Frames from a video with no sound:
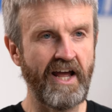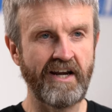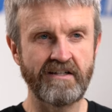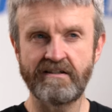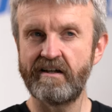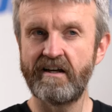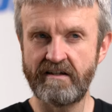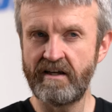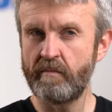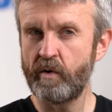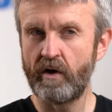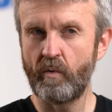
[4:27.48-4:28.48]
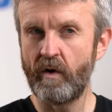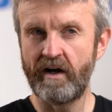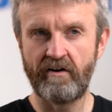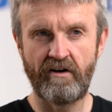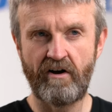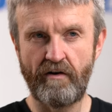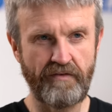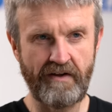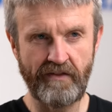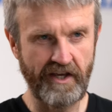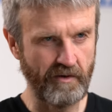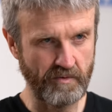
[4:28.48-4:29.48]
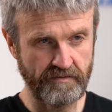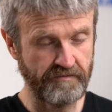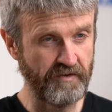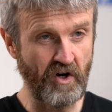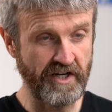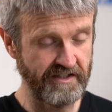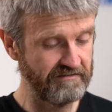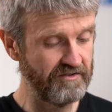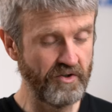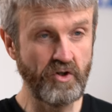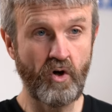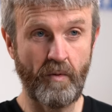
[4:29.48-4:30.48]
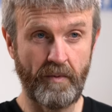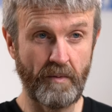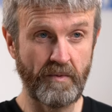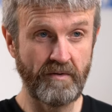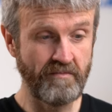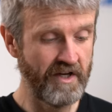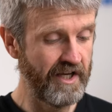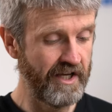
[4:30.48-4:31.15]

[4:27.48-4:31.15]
and as an earplug wearer I found that it was fine, not a problem.